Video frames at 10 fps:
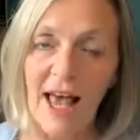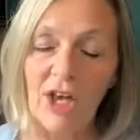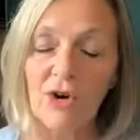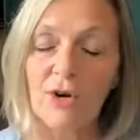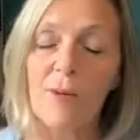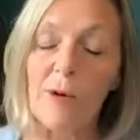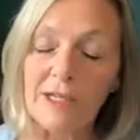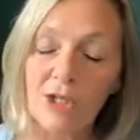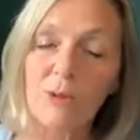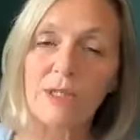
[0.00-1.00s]
You're
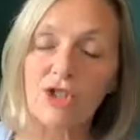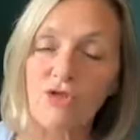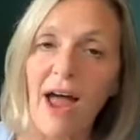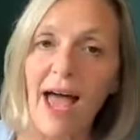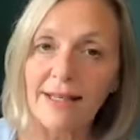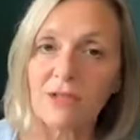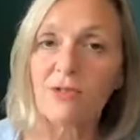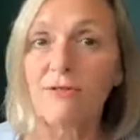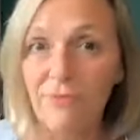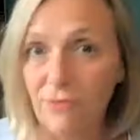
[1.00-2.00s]
going to attract,
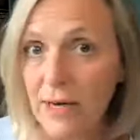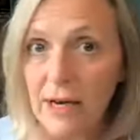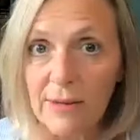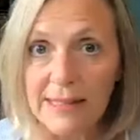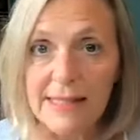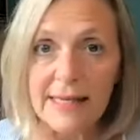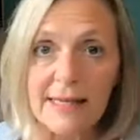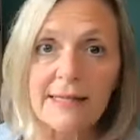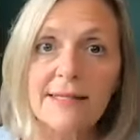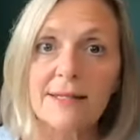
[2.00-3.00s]
or
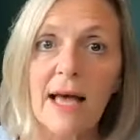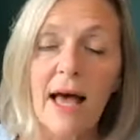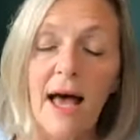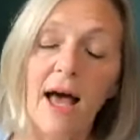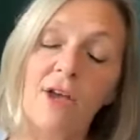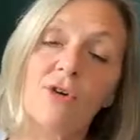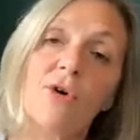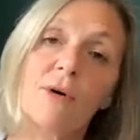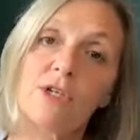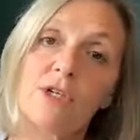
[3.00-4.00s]
frequencies. You're
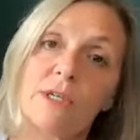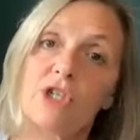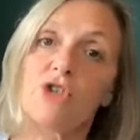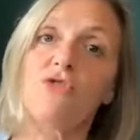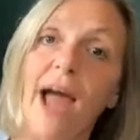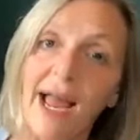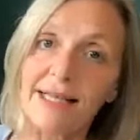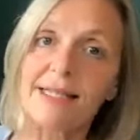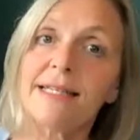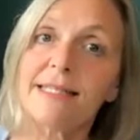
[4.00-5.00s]
going to
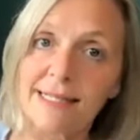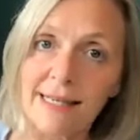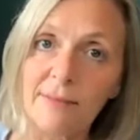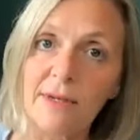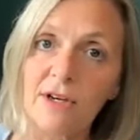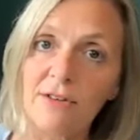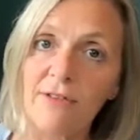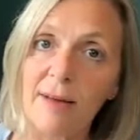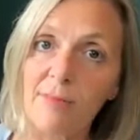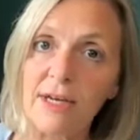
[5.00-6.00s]
attract similar
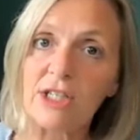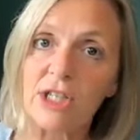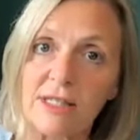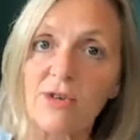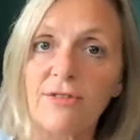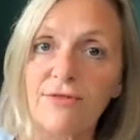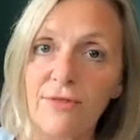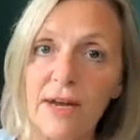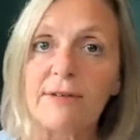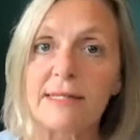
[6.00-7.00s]
vibrations or
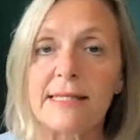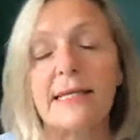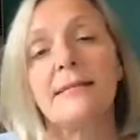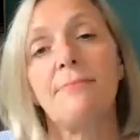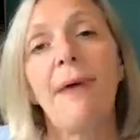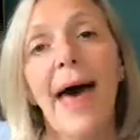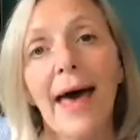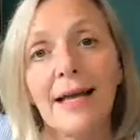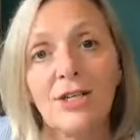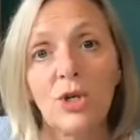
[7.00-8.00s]
frequencies
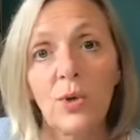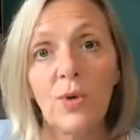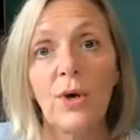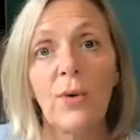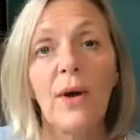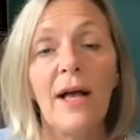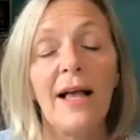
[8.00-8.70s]
back to you.